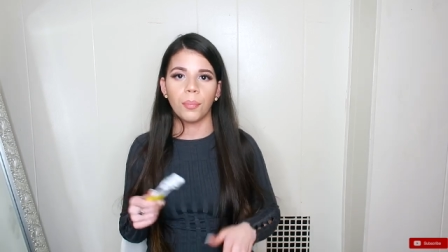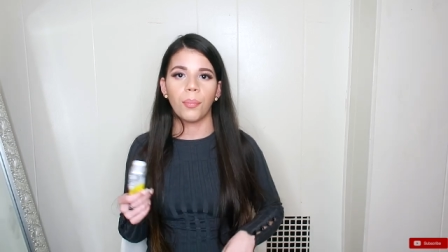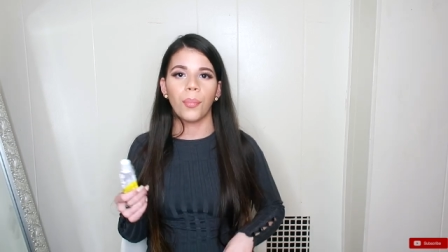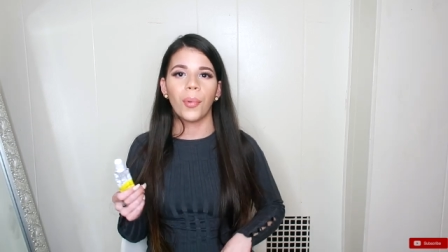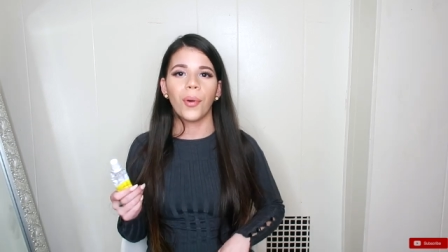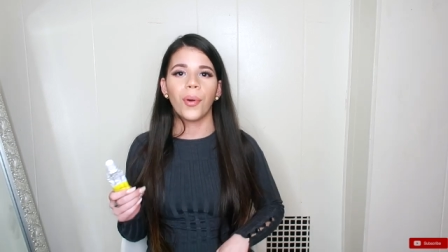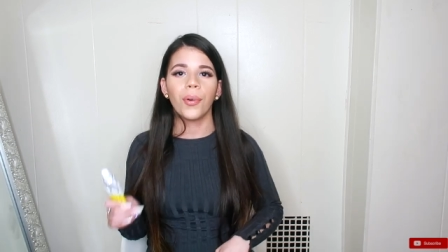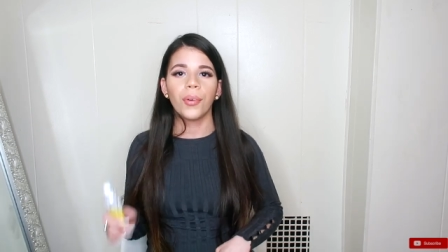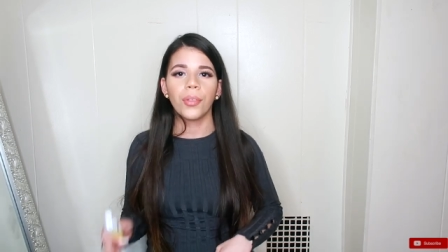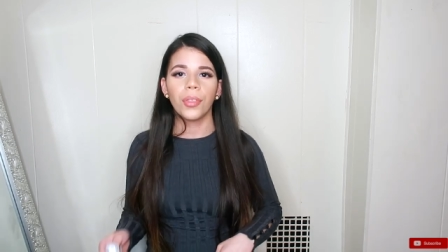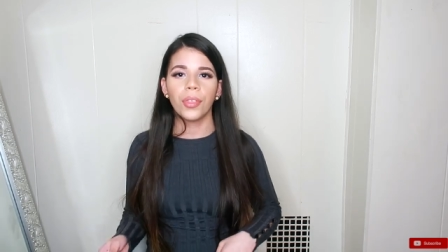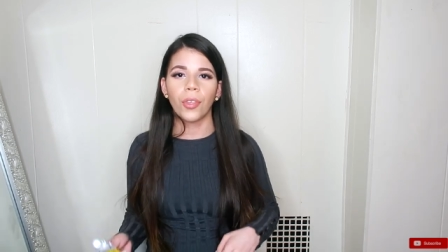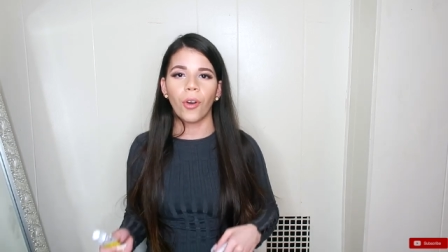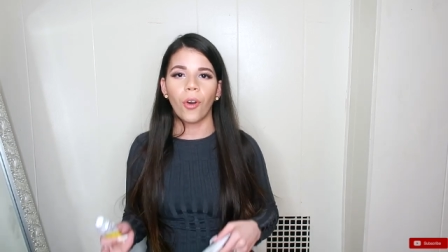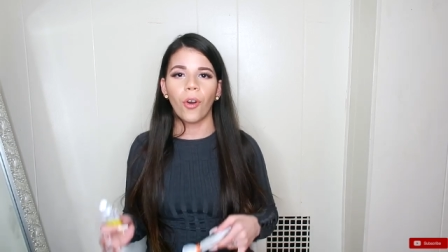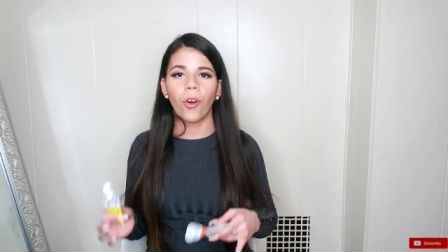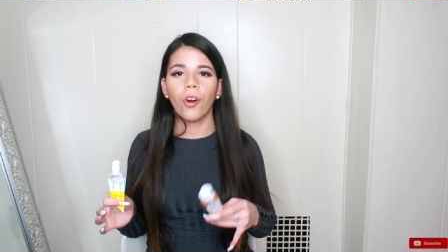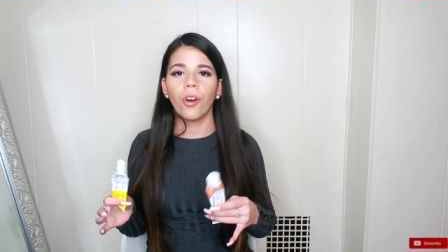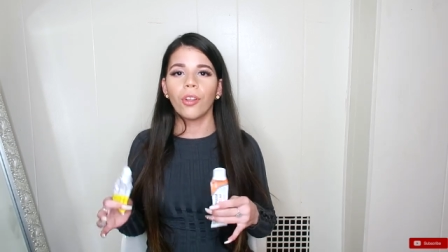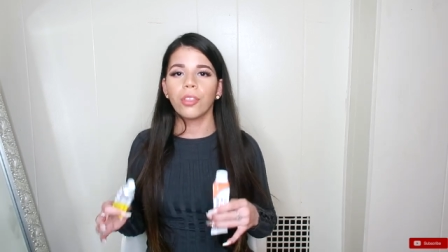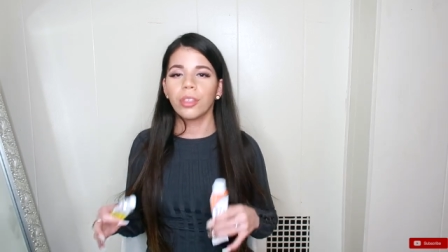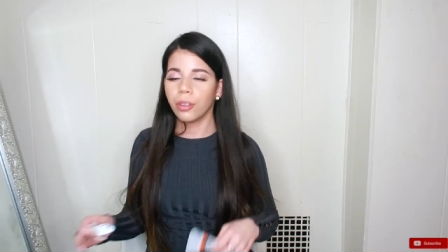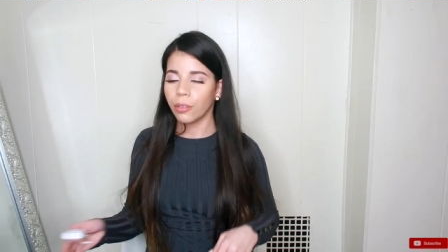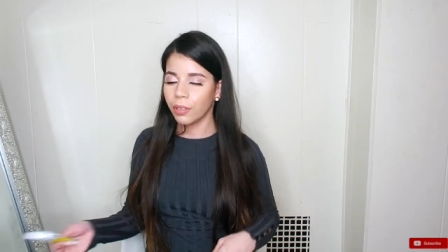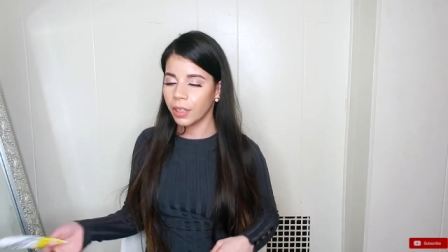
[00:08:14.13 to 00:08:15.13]
both
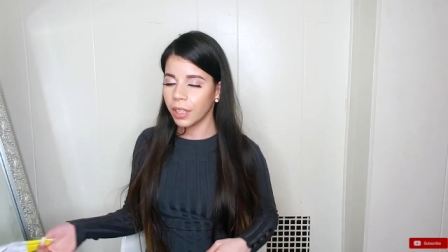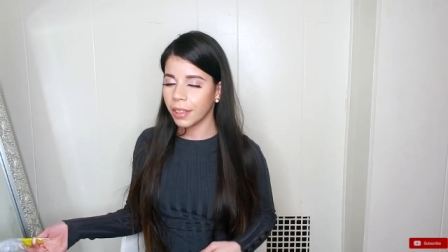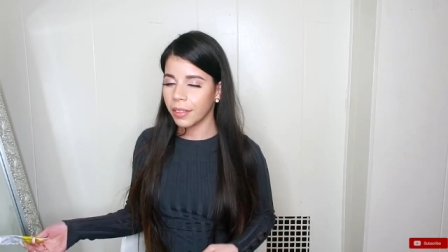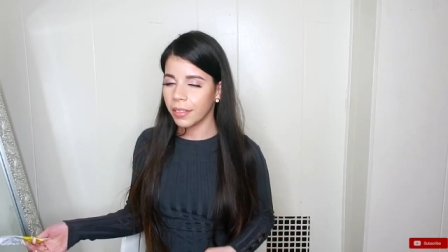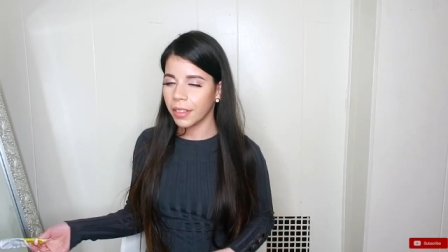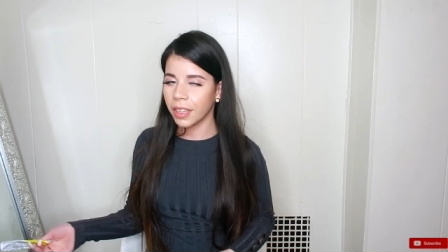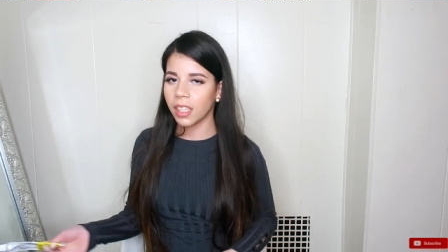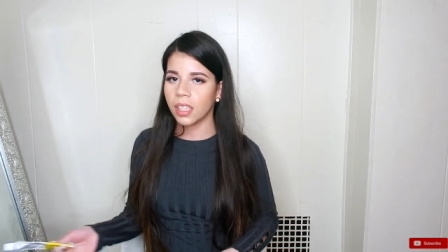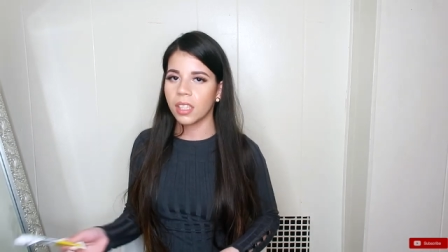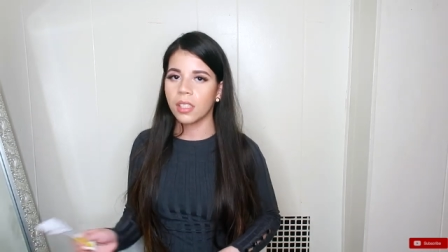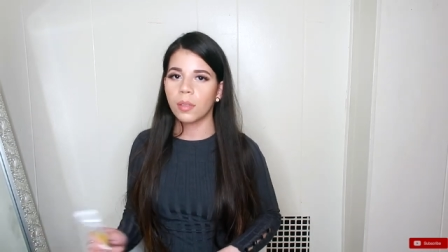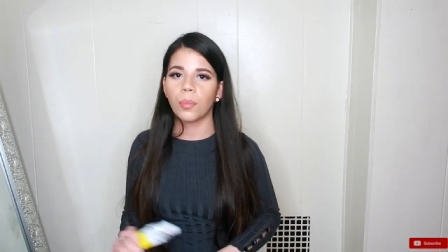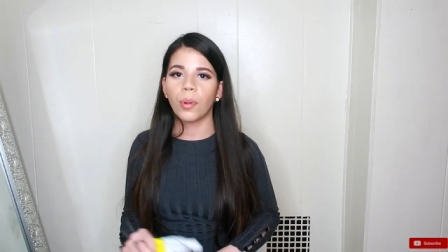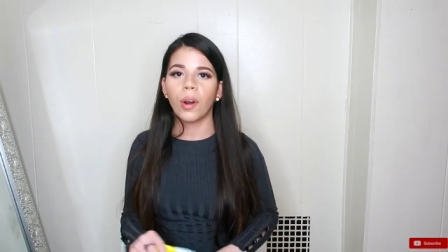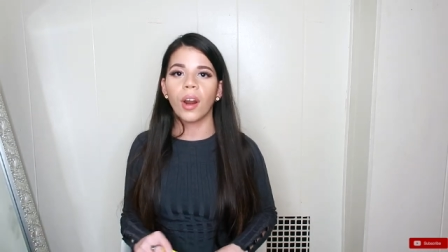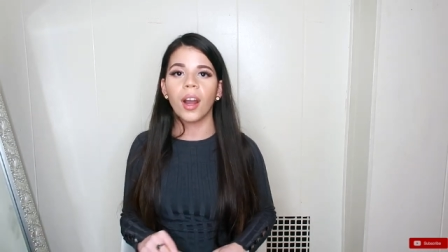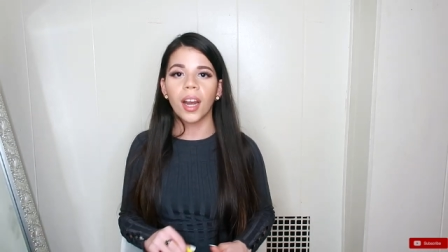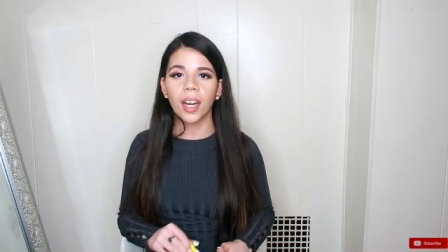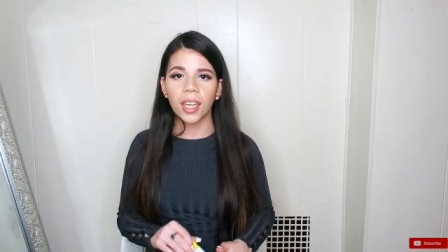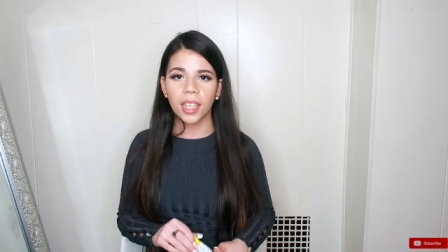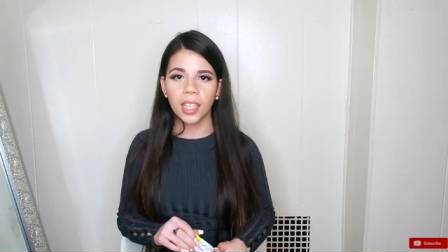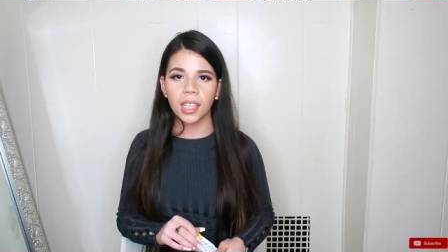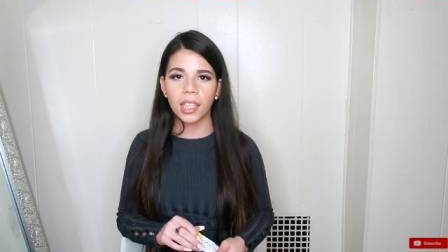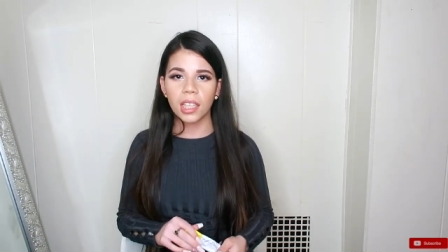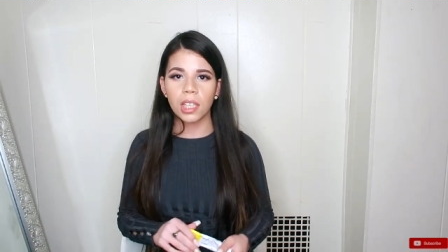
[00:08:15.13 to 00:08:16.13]
all three of these
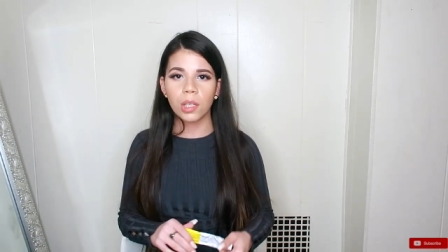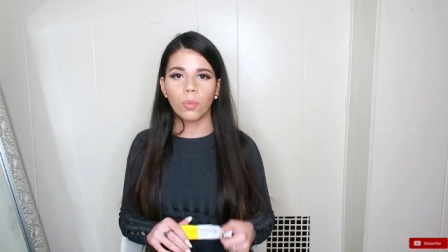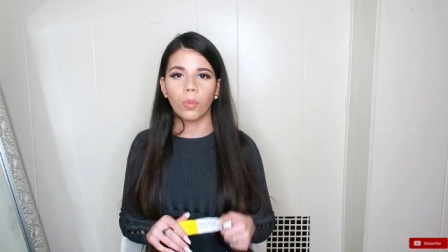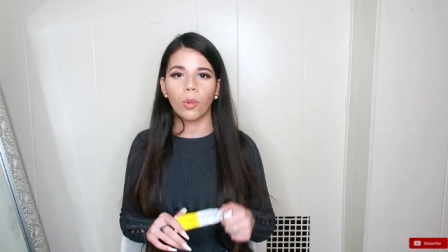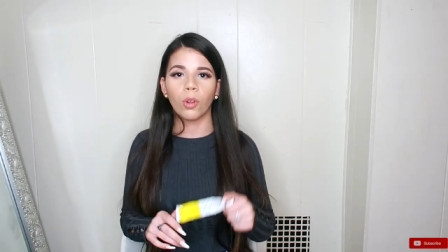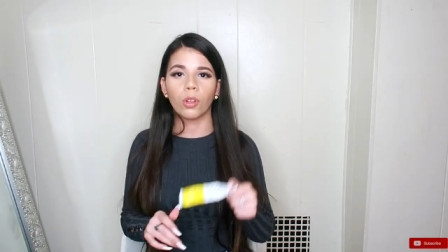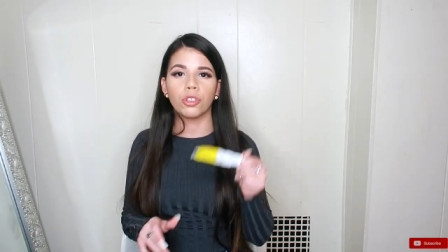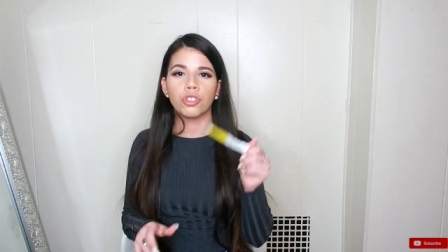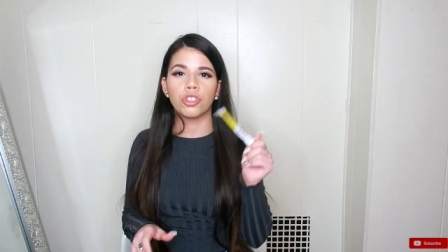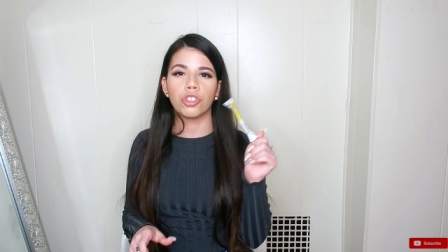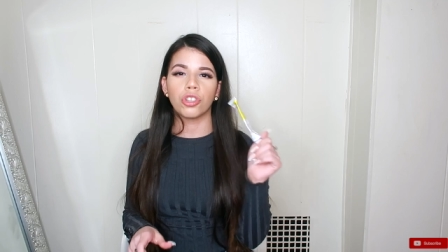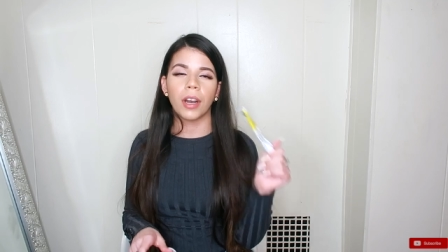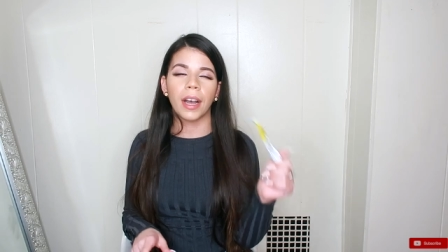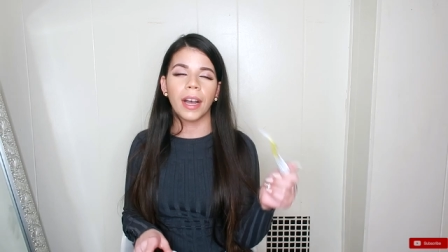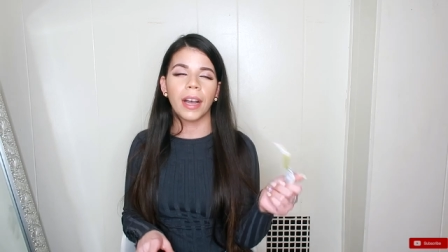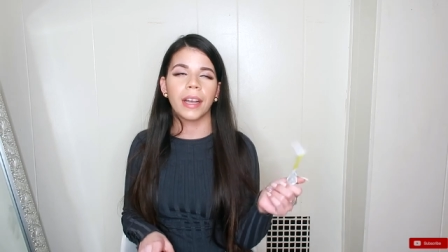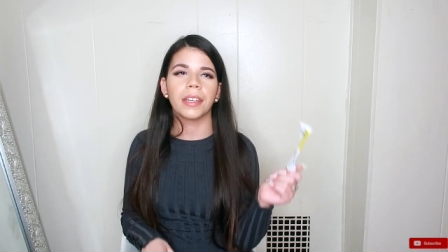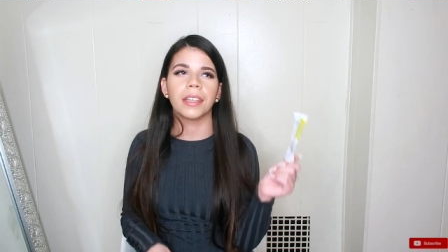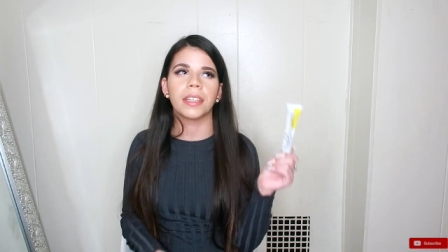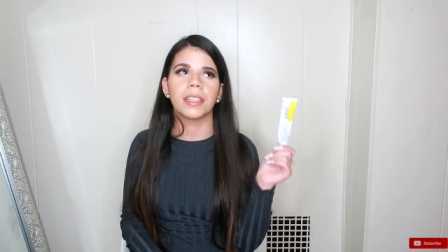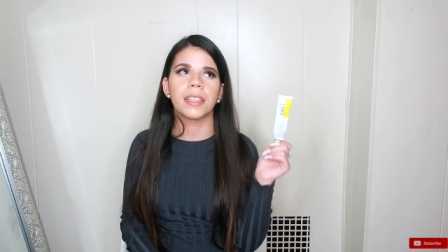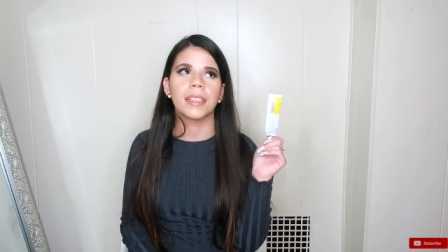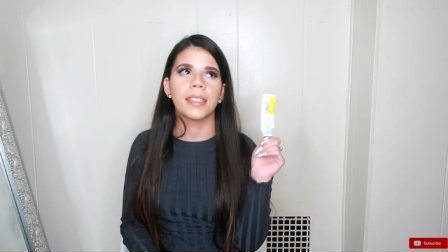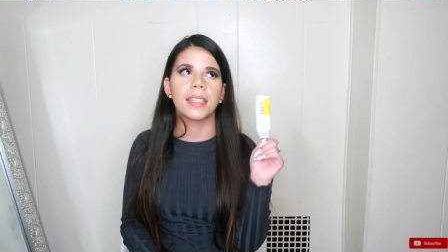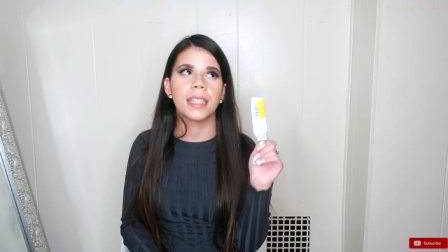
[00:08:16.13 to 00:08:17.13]
products will dry
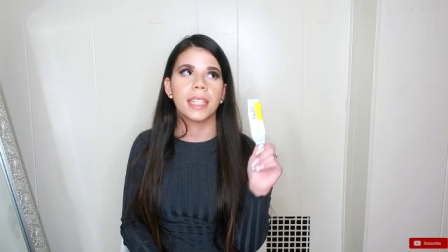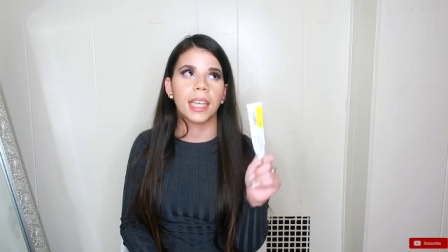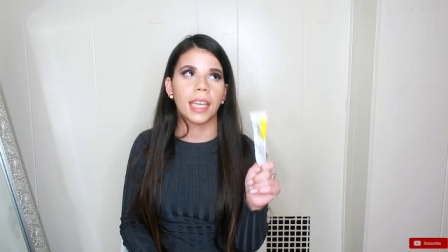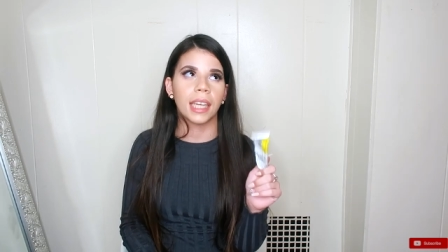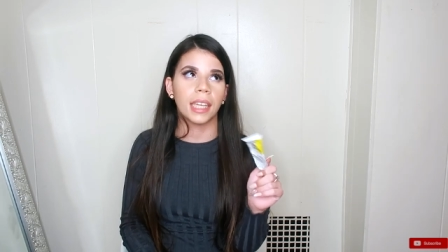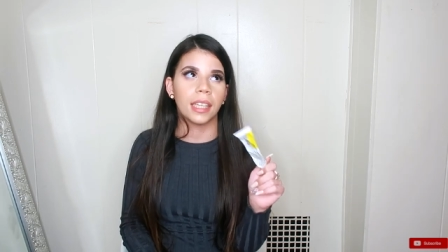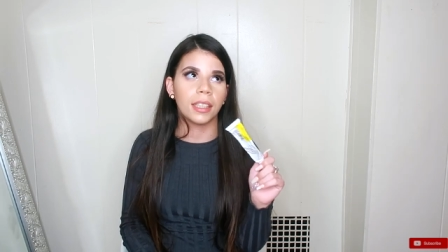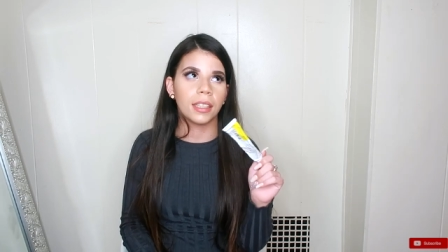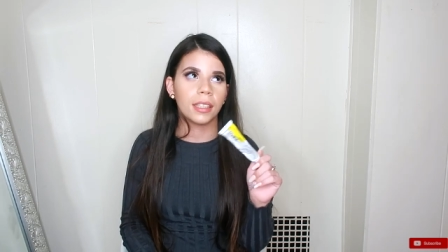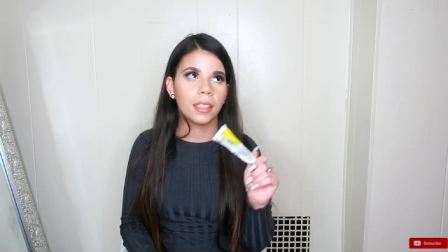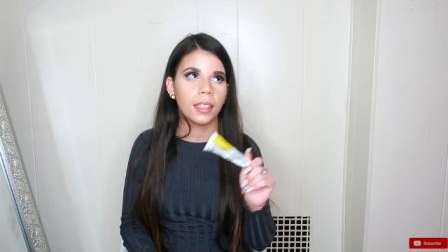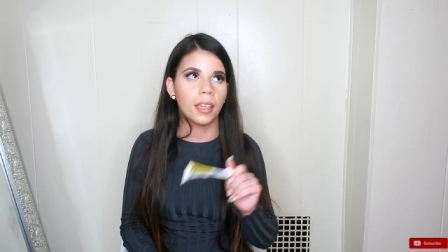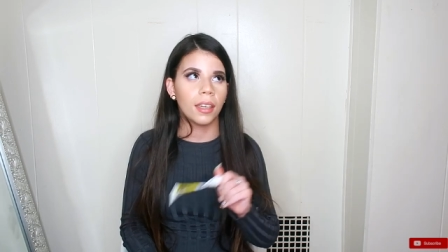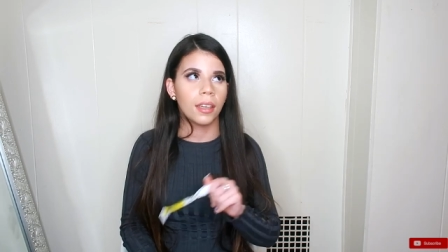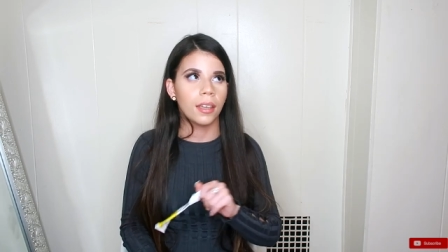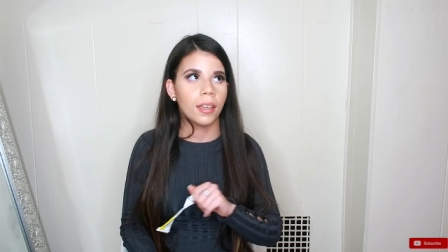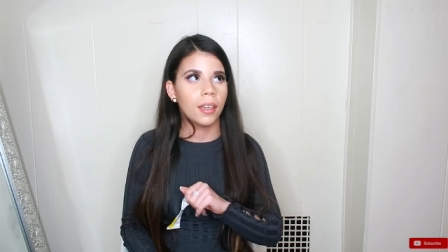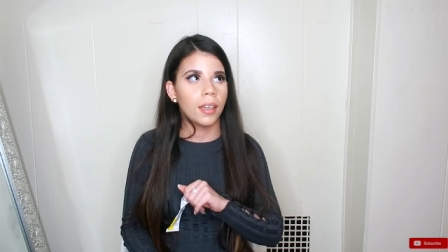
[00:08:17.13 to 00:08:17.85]
your skin